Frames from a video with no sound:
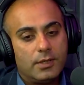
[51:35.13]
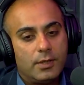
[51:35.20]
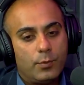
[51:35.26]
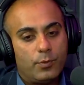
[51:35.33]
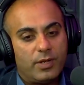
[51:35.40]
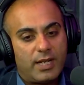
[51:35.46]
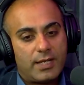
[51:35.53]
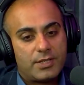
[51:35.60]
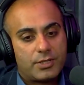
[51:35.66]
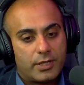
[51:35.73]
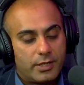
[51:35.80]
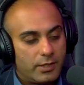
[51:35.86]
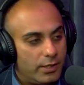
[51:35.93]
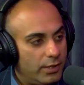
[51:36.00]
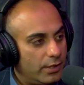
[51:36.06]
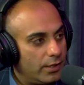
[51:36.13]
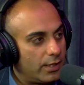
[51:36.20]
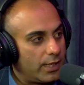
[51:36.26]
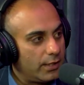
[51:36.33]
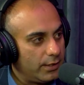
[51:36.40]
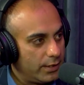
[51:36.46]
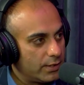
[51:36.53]
when I started here
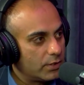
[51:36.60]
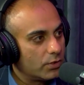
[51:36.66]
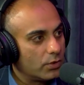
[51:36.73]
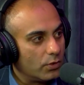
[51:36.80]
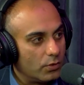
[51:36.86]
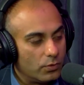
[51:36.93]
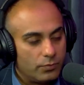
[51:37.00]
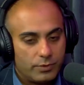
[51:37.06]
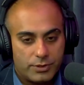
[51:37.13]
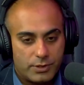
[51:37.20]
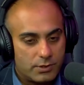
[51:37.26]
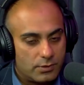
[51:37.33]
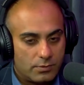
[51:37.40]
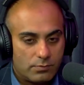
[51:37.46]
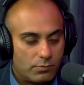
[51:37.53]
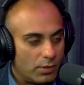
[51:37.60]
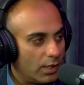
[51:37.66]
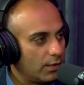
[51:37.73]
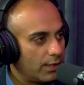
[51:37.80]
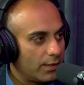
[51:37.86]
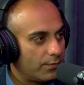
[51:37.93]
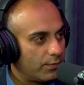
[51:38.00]
9 years ago, which is not
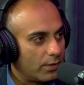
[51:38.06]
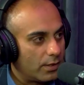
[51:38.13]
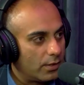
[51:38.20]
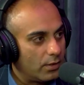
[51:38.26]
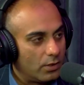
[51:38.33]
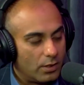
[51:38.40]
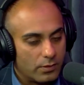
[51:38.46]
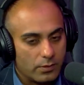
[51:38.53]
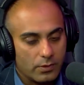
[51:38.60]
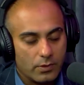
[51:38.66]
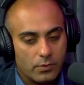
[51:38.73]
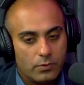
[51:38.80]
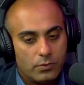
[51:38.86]
that long ago,